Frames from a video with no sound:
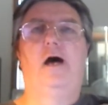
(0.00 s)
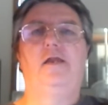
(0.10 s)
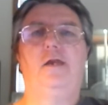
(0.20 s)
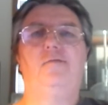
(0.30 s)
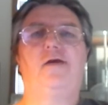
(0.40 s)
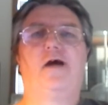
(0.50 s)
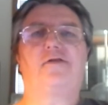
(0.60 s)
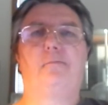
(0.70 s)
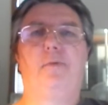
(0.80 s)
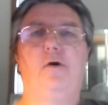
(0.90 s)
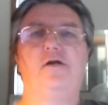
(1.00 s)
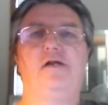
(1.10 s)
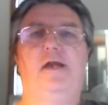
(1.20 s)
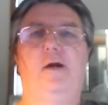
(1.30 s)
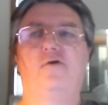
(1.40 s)
And then you've got the
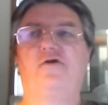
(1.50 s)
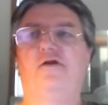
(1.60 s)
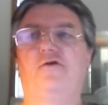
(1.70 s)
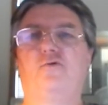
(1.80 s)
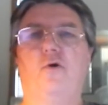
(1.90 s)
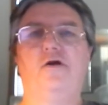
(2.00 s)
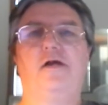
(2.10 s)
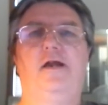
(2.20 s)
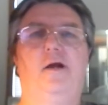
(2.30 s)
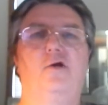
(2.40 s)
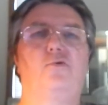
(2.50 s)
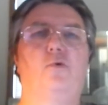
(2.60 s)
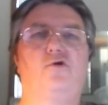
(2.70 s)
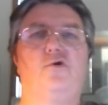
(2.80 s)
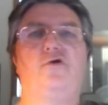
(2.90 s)
billionaires and the trillionaires,
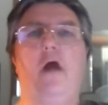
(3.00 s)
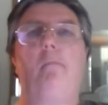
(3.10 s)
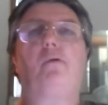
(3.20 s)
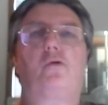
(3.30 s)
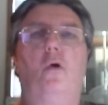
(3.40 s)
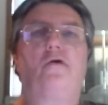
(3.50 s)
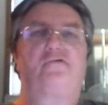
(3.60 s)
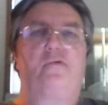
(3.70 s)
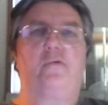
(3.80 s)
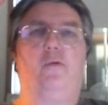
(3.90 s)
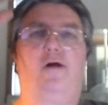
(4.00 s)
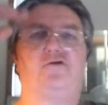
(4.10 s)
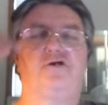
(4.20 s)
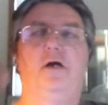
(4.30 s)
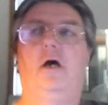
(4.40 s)
which are the upper crust of the rich.